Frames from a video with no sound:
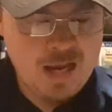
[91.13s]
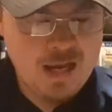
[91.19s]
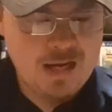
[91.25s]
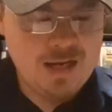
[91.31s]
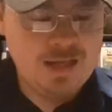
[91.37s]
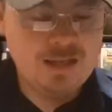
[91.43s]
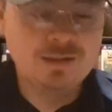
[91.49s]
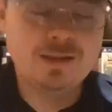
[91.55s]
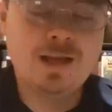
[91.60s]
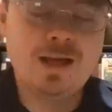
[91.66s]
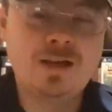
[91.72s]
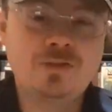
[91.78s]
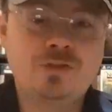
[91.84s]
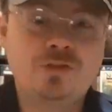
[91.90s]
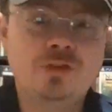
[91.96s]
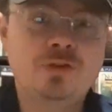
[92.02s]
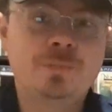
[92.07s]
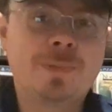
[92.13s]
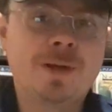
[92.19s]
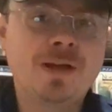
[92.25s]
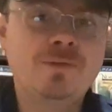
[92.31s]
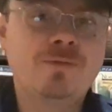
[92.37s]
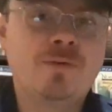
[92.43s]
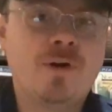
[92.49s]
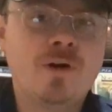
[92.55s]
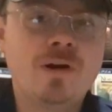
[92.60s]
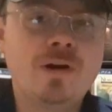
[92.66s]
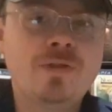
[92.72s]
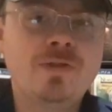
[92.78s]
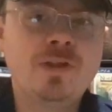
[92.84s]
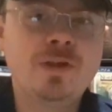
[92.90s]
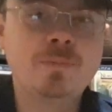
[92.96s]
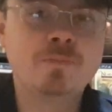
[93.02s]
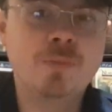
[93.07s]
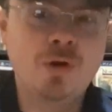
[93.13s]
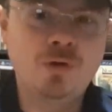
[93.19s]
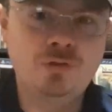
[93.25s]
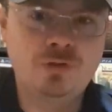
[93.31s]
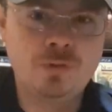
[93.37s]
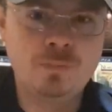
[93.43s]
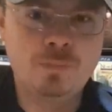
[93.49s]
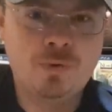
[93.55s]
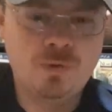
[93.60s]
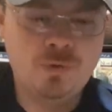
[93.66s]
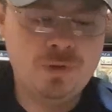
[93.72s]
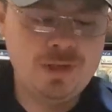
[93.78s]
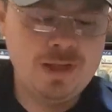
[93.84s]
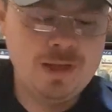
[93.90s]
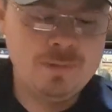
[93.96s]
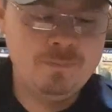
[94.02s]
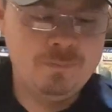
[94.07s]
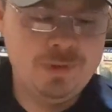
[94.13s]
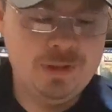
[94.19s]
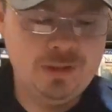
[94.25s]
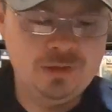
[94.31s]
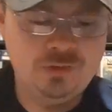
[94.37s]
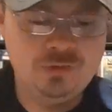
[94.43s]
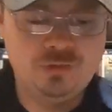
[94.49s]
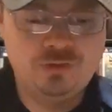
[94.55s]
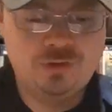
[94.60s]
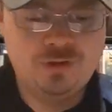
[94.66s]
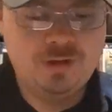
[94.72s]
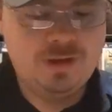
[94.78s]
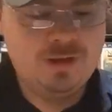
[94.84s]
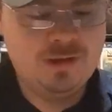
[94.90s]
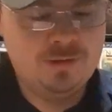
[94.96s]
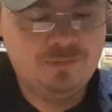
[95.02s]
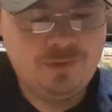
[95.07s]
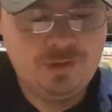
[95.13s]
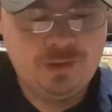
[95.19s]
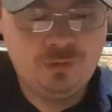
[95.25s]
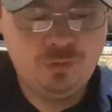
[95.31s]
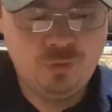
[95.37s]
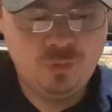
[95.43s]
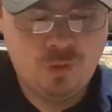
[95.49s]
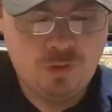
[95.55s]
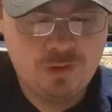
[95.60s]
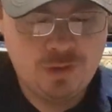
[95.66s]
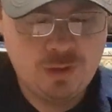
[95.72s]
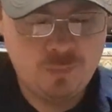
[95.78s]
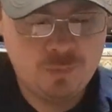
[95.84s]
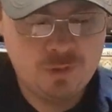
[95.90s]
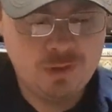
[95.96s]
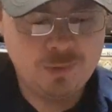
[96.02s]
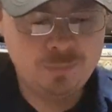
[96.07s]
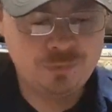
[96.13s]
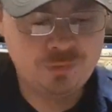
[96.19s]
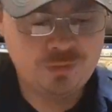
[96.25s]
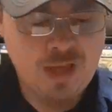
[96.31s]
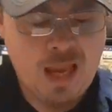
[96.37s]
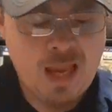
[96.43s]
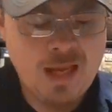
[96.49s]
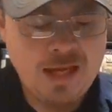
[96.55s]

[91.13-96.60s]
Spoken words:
And last is by far the most important and biggest of the new Arcade 1-Ups,